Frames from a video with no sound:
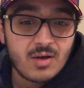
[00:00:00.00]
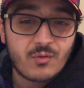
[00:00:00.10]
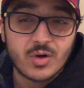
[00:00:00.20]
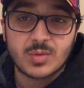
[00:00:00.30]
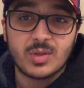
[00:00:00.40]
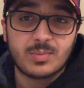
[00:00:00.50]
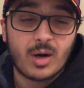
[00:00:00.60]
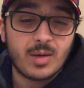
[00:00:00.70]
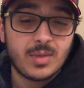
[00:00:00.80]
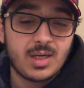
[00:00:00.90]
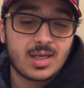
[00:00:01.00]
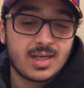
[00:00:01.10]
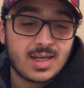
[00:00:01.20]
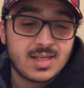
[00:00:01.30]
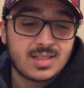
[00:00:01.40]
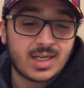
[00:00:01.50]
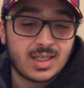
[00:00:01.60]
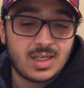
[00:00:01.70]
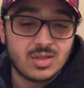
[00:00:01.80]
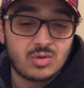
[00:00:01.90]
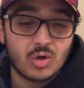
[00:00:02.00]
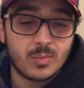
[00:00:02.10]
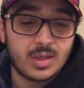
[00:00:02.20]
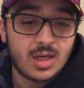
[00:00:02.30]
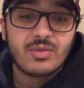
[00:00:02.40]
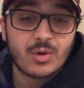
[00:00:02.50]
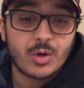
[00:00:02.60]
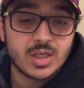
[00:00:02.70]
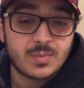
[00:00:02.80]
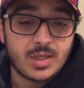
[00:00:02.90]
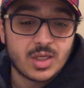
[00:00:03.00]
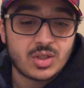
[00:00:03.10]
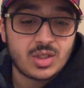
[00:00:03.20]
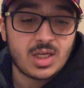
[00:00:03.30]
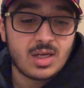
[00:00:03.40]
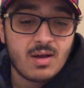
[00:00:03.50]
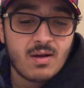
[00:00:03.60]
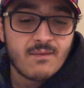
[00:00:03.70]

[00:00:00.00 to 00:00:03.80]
First is Bayern Munich. Second is Dortmund. Third is PSG.